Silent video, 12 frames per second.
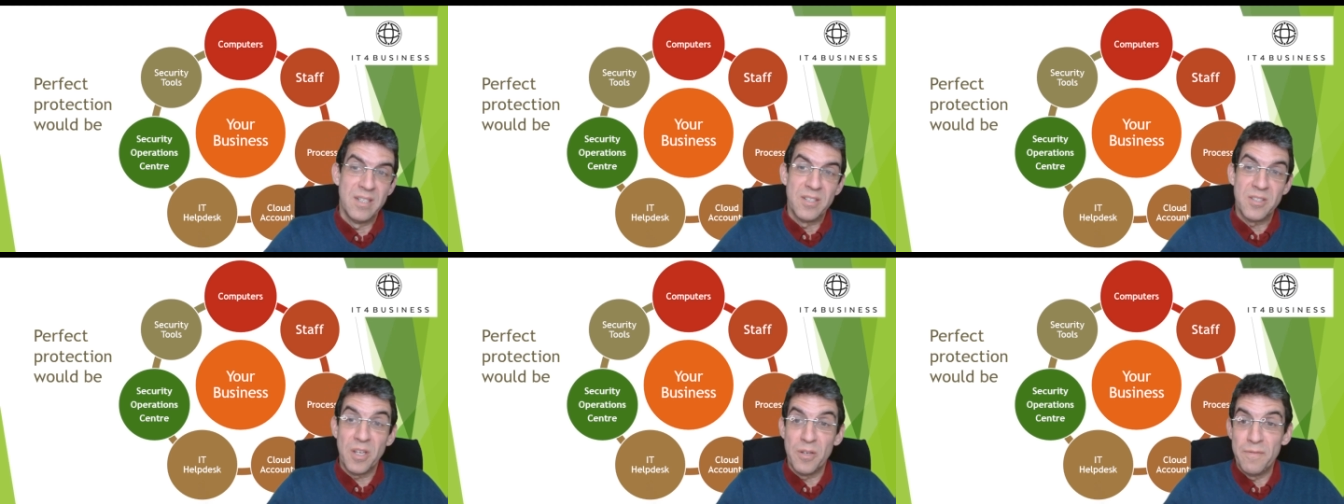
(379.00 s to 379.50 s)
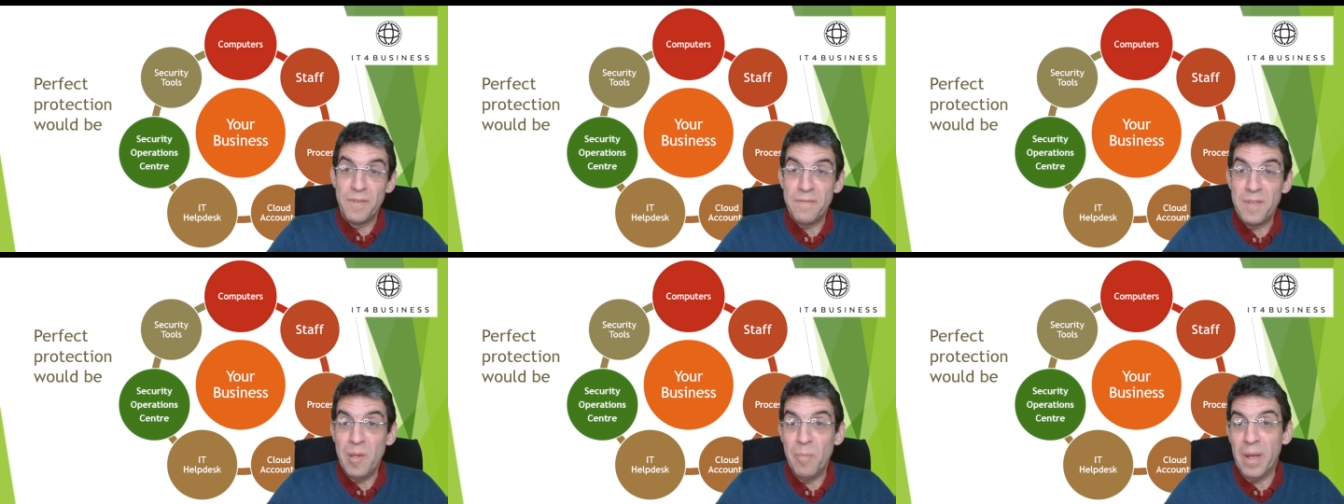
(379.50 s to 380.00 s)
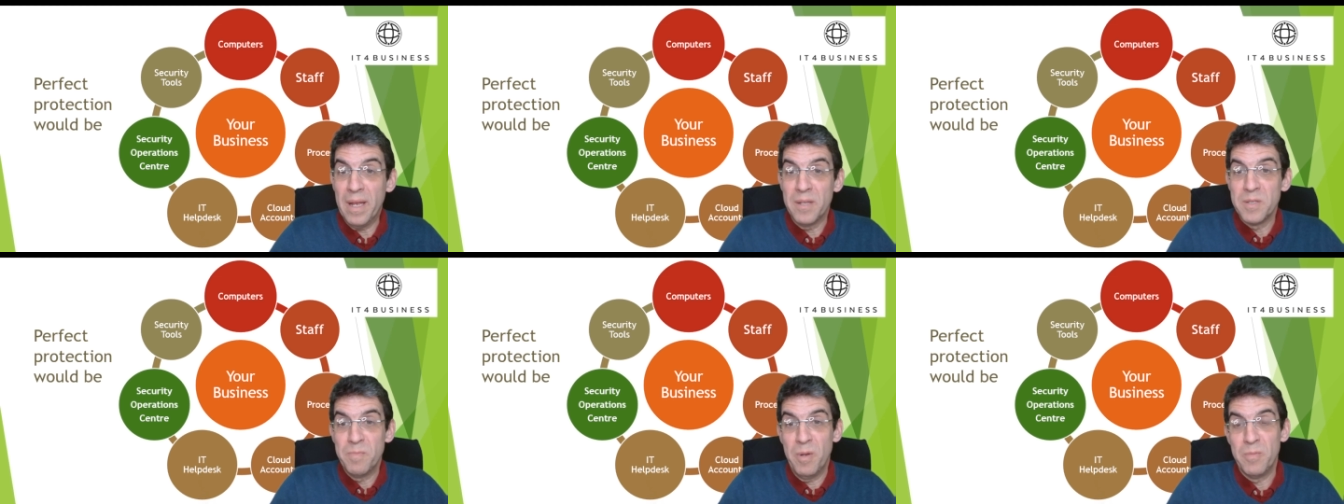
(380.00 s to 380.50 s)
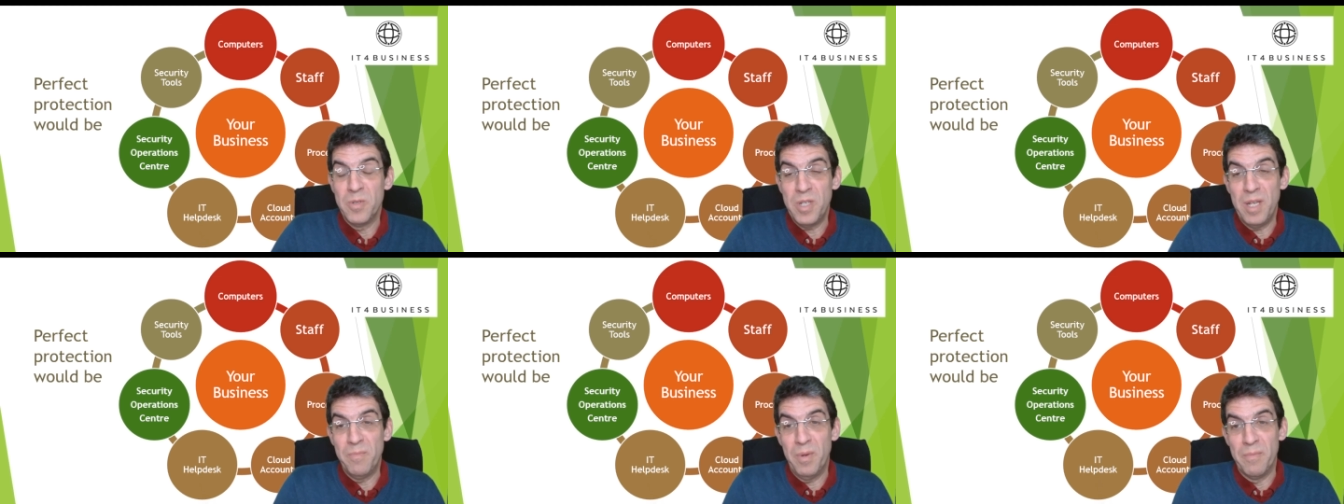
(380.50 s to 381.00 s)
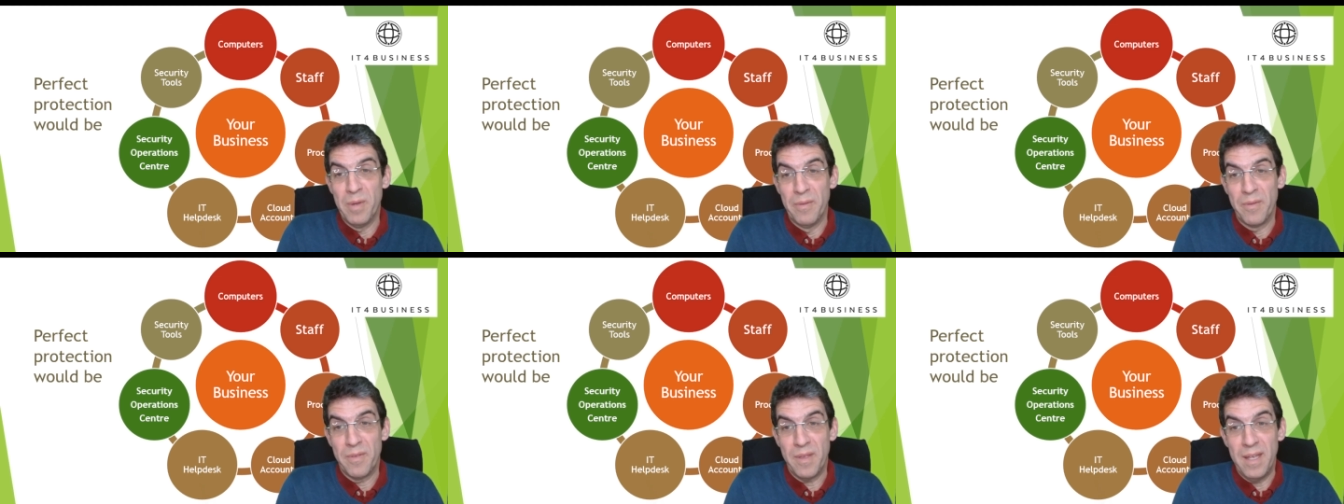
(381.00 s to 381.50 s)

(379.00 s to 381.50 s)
So £15 per machine per month.